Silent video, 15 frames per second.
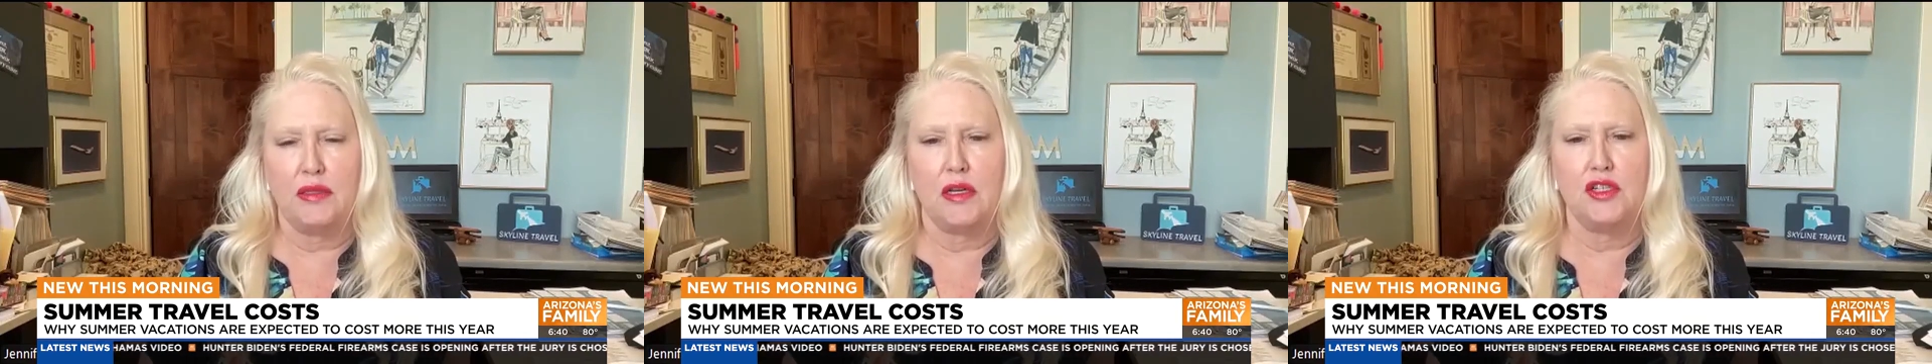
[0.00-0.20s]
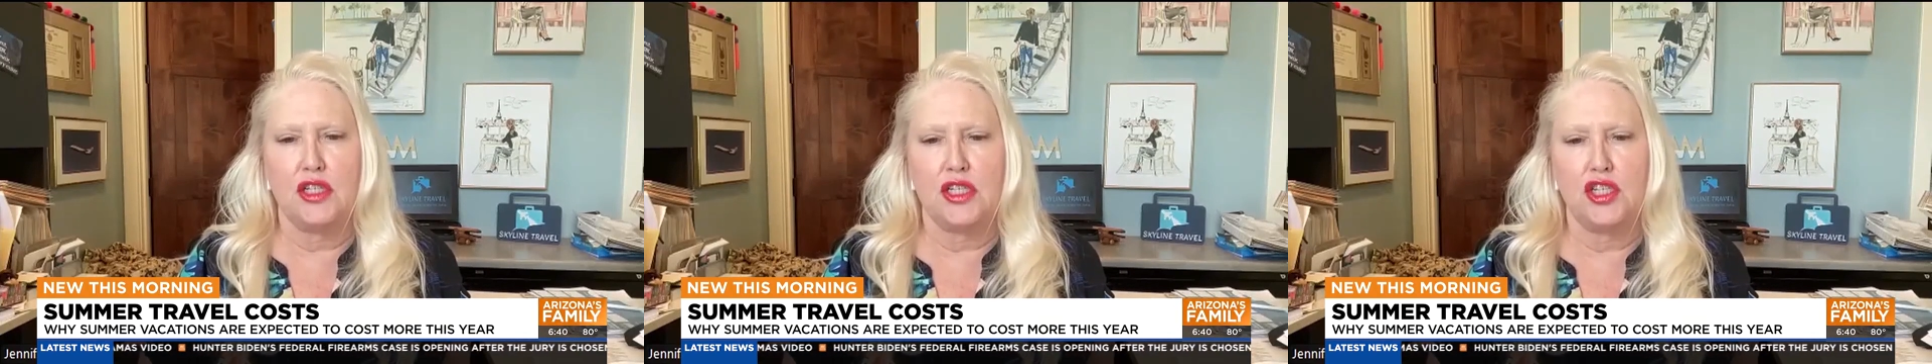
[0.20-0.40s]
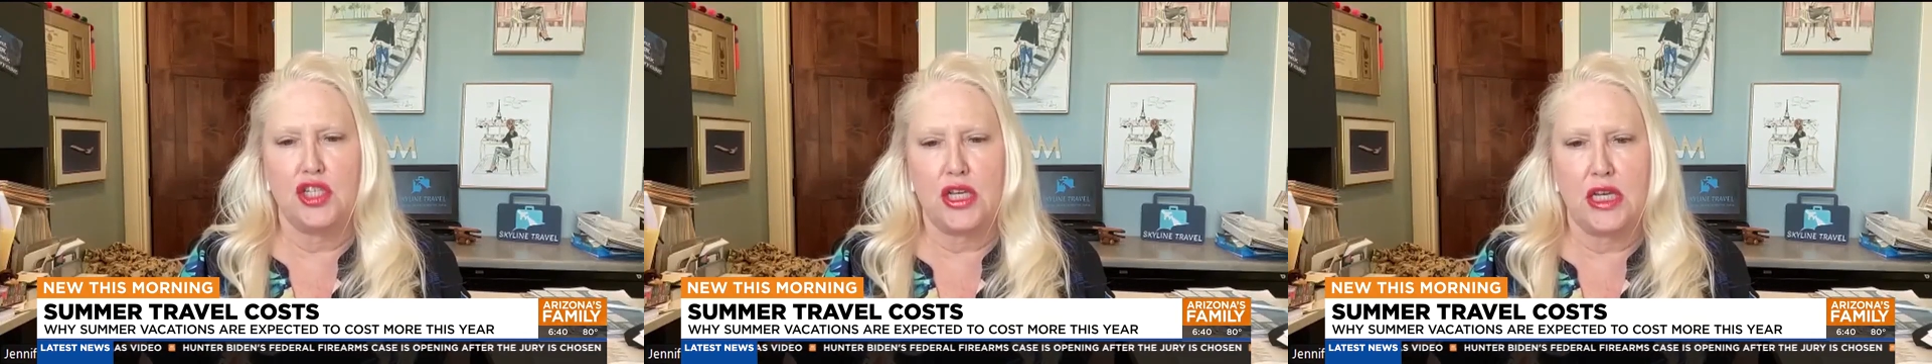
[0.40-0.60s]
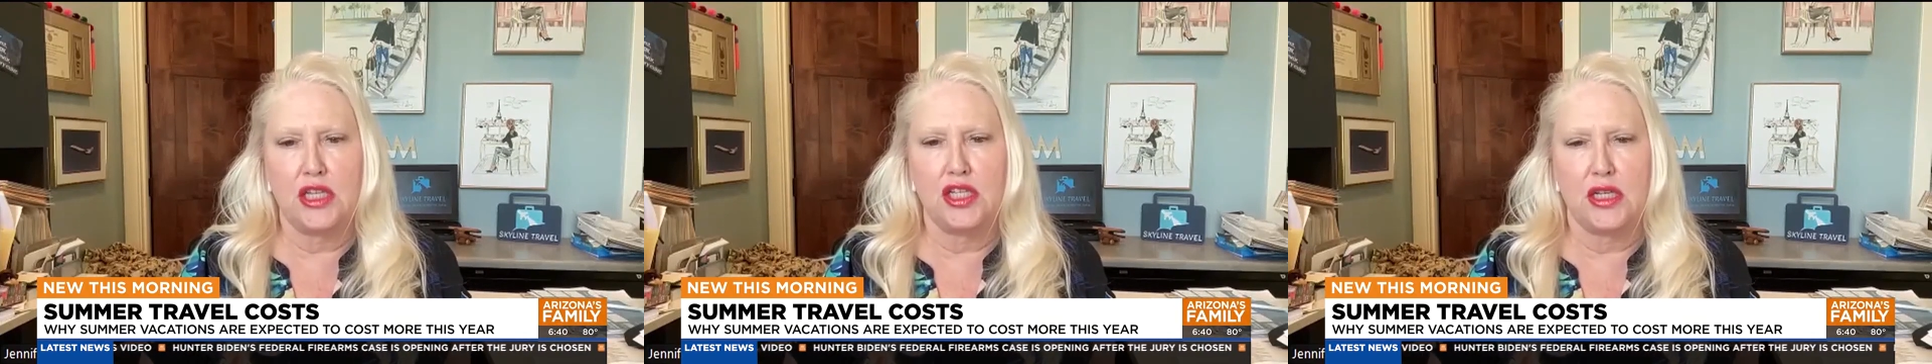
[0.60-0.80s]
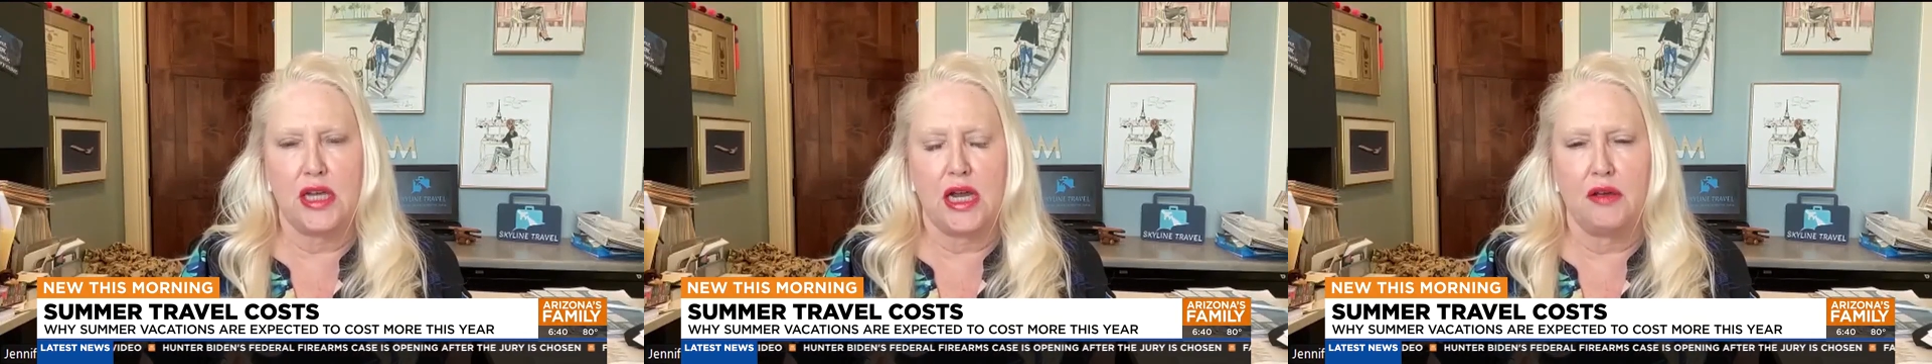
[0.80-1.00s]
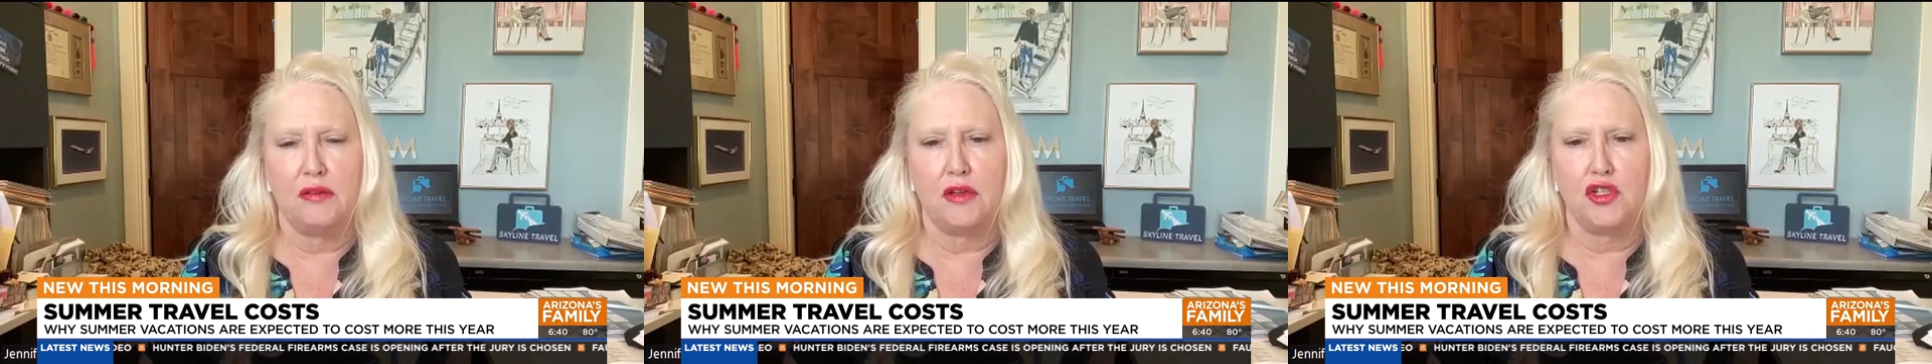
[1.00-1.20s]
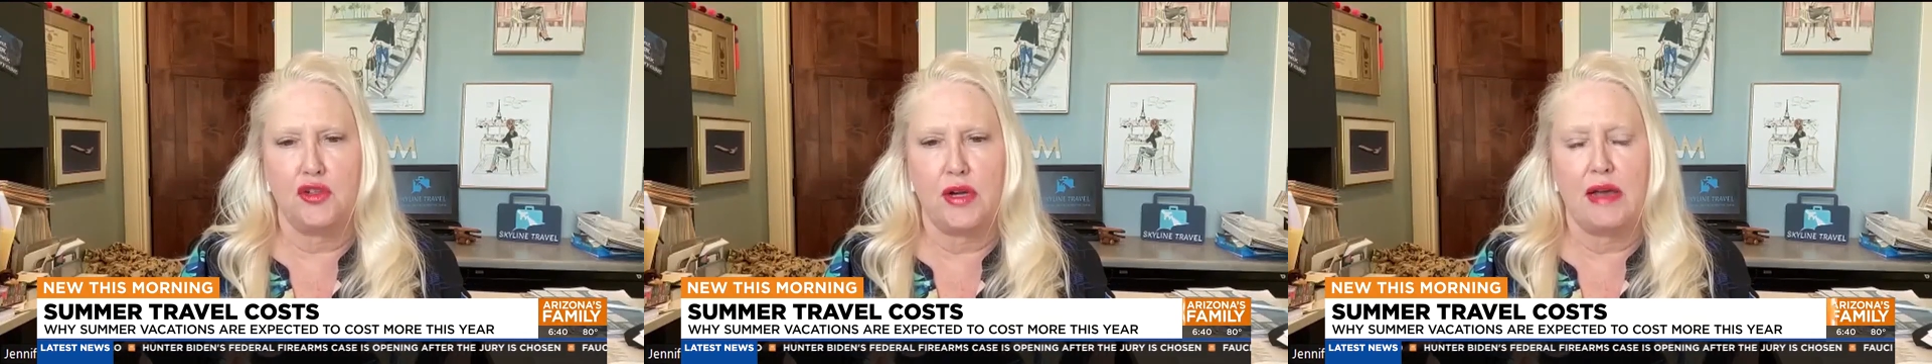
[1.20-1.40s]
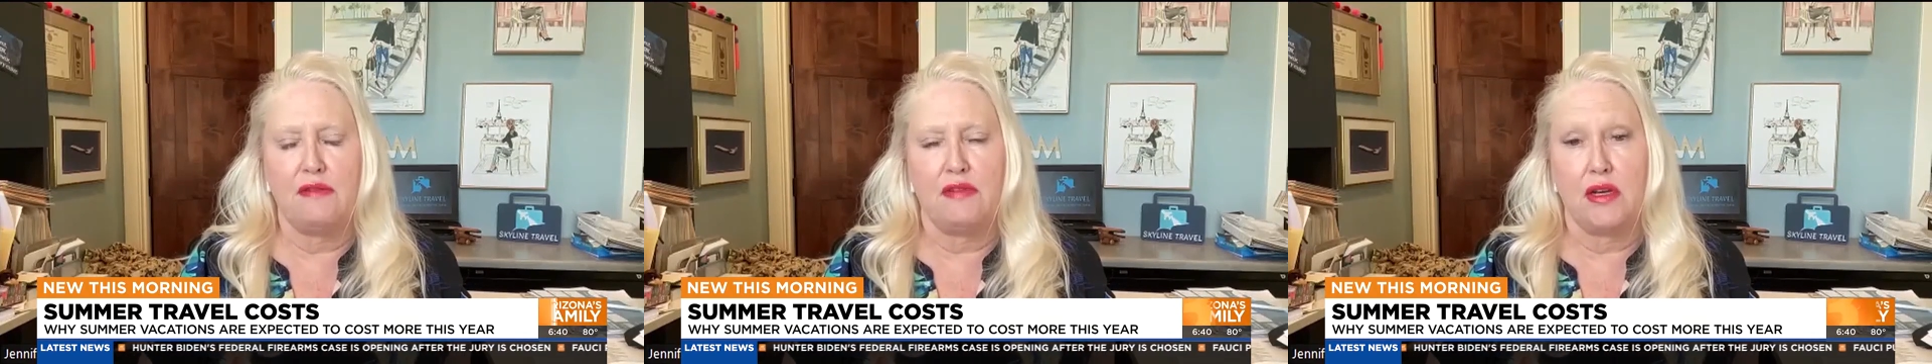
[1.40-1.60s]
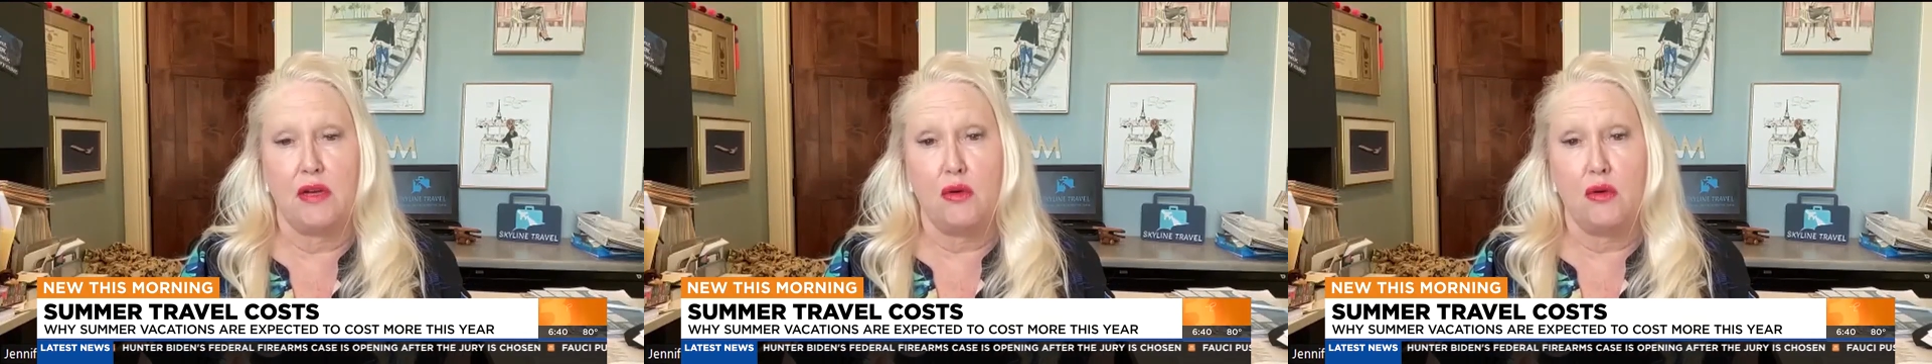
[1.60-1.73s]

They're just changing how they're traveling,